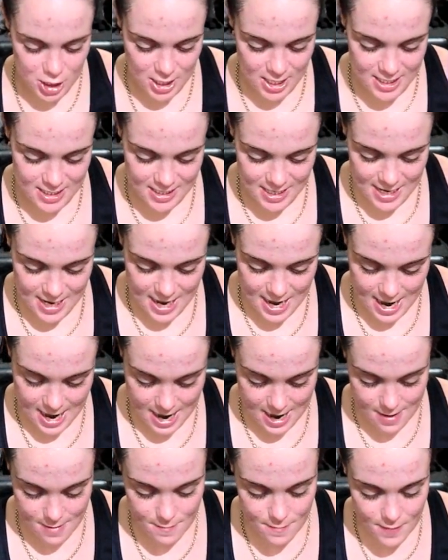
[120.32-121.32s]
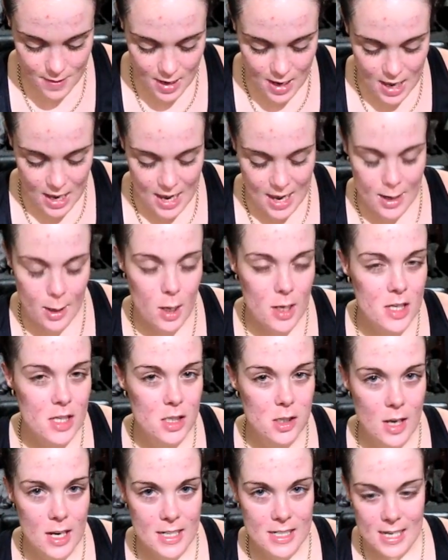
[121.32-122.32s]
shade they have, and I
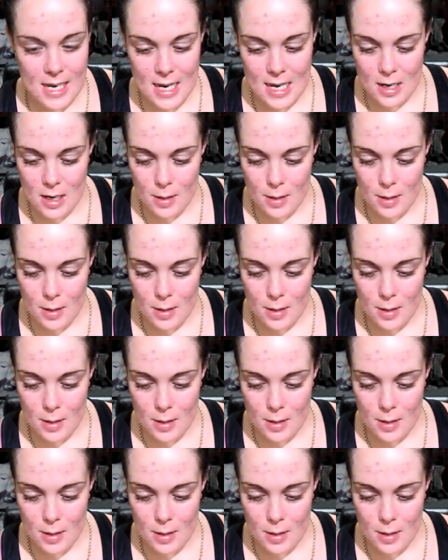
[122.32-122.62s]
just like to add